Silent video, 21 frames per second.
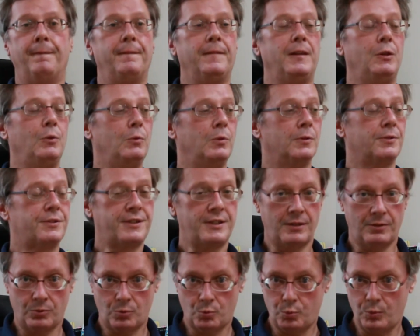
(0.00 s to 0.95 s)
You will
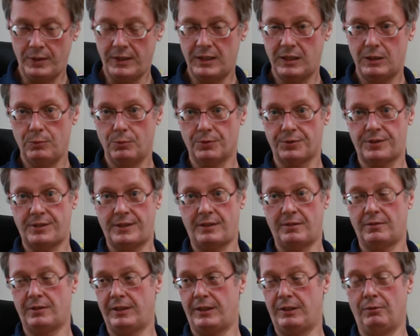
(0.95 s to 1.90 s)
sound weak, you will
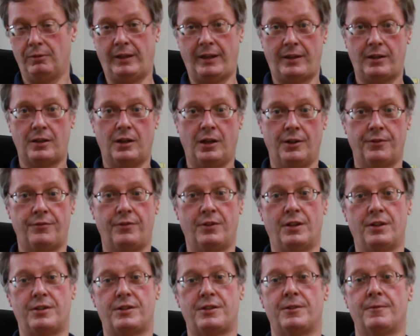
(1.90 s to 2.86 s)
sound like you lack
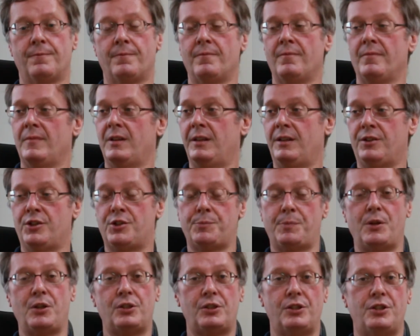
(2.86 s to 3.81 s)
confidence. And you
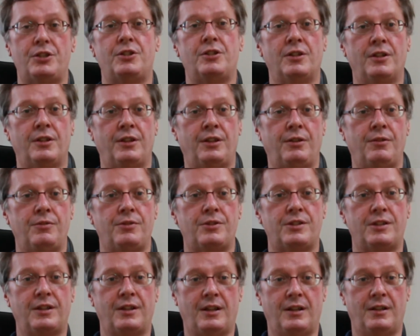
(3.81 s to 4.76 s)
especially should not use
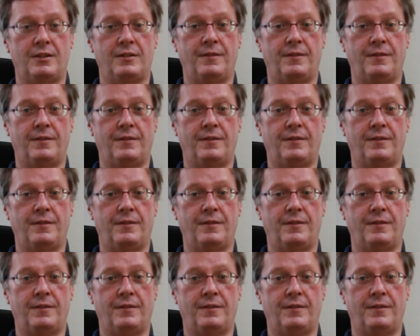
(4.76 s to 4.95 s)
it